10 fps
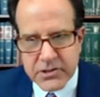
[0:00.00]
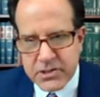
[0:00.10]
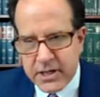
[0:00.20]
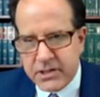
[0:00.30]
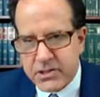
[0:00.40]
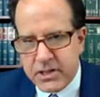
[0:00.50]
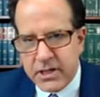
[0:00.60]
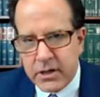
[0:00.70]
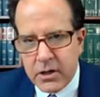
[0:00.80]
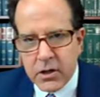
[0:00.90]
just thinks
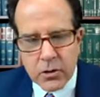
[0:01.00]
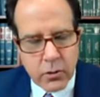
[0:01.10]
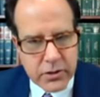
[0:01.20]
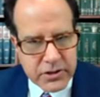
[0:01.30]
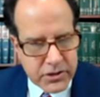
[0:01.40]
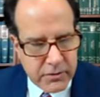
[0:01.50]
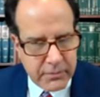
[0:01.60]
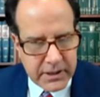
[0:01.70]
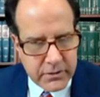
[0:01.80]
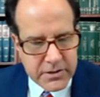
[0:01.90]
that courts should
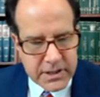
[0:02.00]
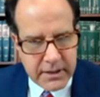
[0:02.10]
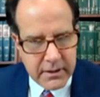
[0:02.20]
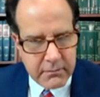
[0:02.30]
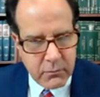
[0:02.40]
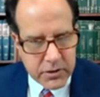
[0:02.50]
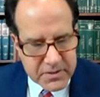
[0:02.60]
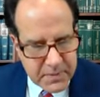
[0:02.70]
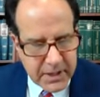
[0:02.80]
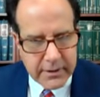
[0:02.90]
be using it more
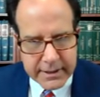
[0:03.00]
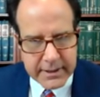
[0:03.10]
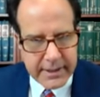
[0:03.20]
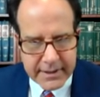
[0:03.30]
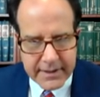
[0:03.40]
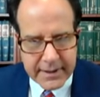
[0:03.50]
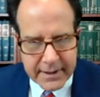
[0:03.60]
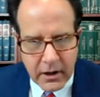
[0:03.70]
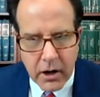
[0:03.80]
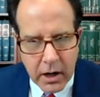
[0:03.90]
sparingly than
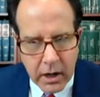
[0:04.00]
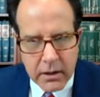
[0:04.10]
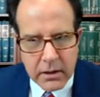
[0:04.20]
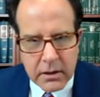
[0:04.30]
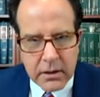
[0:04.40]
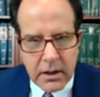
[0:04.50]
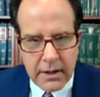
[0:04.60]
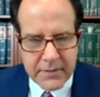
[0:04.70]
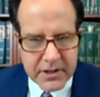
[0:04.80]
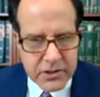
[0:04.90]
they are.
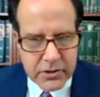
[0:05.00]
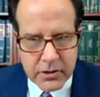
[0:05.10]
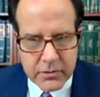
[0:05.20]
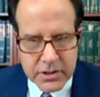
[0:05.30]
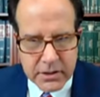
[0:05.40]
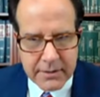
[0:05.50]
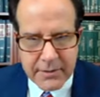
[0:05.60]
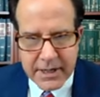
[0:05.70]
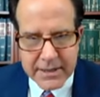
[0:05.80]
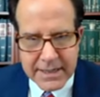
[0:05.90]
Um, they should use
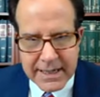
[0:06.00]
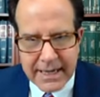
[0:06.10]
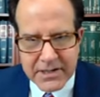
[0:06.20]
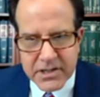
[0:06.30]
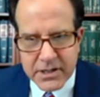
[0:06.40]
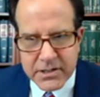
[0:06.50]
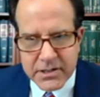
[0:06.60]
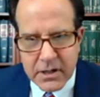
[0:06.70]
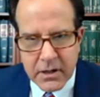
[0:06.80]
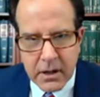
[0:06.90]
limit it to
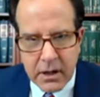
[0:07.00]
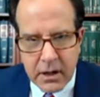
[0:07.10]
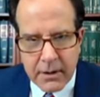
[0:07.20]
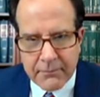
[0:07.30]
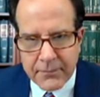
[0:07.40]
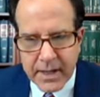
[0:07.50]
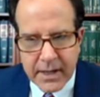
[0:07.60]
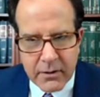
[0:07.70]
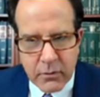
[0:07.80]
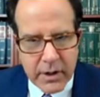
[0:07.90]
cases um,
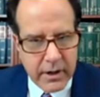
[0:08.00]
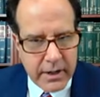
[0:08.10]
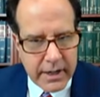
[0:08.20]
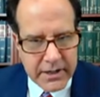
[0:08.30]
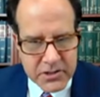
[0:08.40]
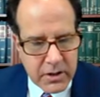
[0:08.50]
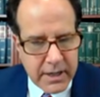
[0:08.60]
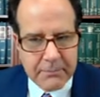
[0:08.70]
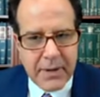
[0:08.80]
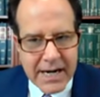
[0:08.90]
eh, where it is
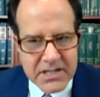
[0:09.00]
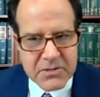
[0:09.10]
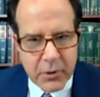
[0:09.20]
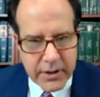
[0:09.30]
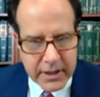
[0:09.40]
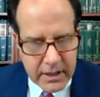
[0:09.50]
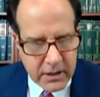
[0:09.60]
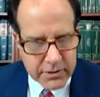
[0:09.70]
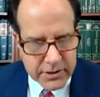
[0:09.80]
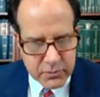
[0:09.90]
impossible that
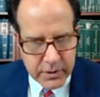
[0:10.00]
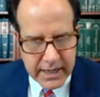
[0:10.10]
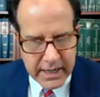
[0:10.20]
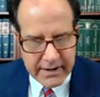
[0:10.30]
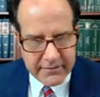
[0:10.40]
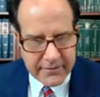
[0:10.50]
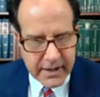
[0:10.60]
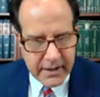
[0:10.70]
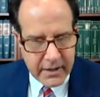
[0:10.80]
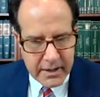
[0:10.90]
Congress would have
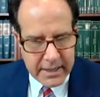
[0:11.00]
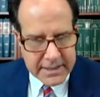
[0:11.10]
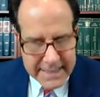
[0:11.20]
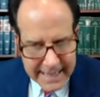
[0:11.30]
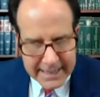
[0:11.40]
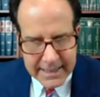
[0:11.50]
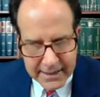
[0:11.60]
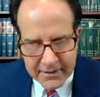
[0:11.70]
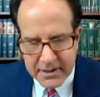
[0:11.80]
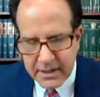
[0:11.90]

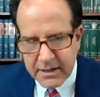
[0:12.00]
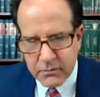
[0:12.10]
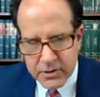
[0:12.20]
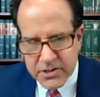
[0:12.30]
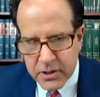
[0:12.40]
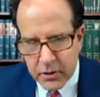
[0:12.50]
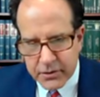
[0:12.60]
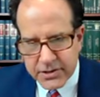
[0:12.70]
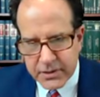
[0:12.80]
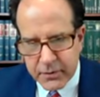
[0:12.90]
intended the
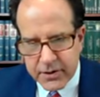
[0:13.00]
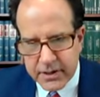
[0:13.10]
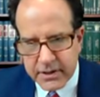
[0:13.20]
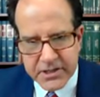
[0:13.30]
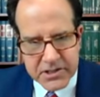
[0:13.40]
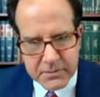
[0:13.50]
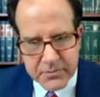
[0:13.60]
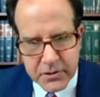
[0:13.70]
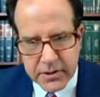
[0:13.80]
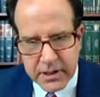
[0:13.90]
result and where the alleged
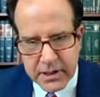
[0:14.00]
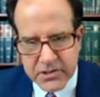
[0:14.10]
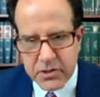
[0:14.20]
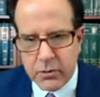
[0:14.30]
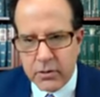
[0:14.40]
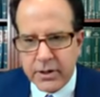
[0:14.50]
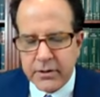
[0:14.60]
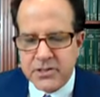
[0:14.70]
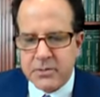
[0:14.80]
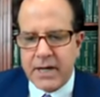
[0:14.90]
absurdity is so clear
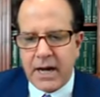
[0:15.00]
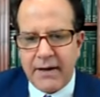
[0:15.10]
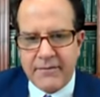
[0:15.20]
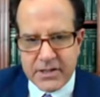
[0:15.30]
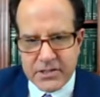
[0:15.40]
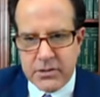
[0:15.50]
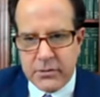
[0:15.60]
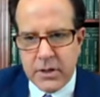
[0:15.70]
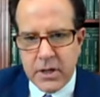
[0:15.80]
as to be obvious to